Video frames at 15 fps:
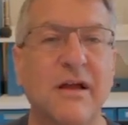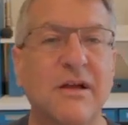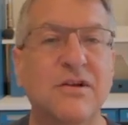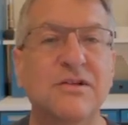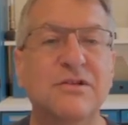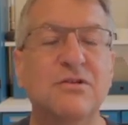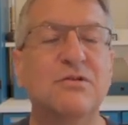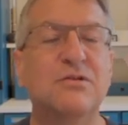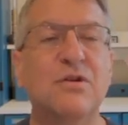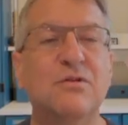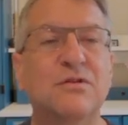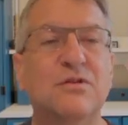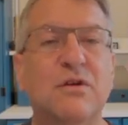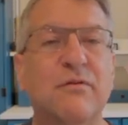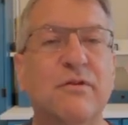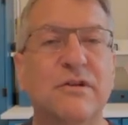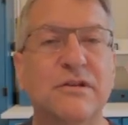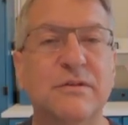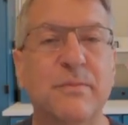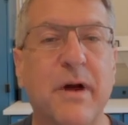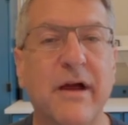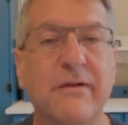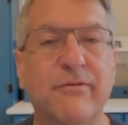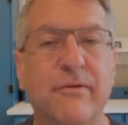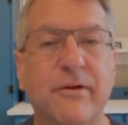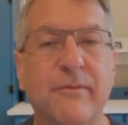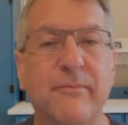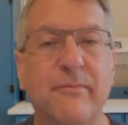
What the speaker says: because there's no server to spy from.